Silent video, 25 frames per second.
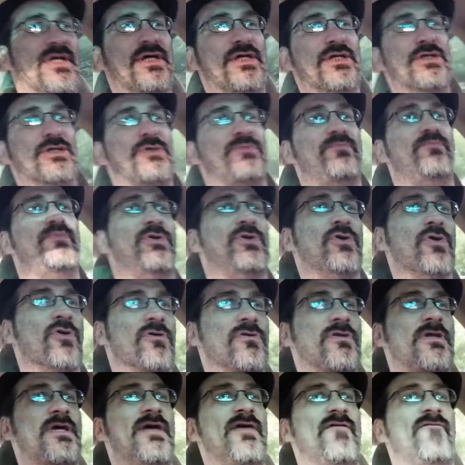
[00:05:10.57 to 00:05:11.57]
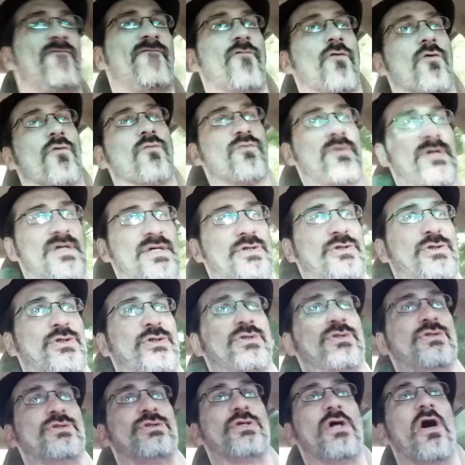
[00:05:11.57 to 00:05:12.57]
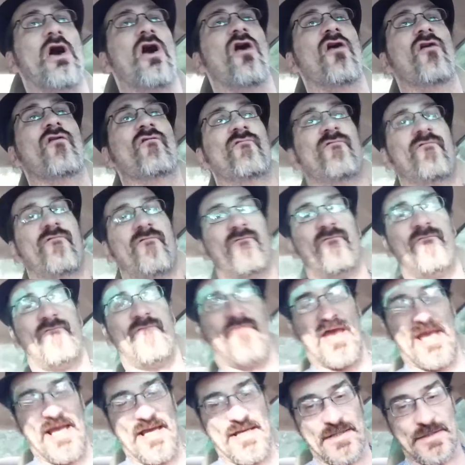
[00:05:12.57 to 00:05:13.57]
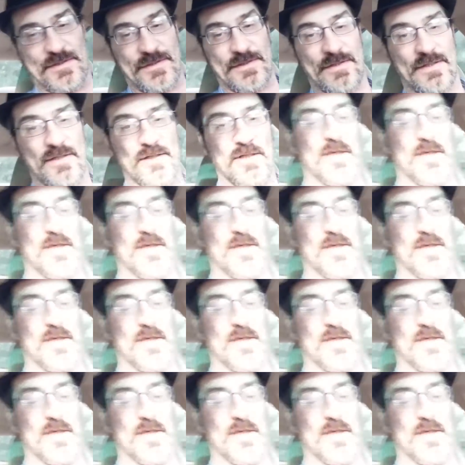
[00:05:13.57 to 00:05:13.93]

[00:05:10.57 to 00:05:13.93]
is purely for reasons of faith,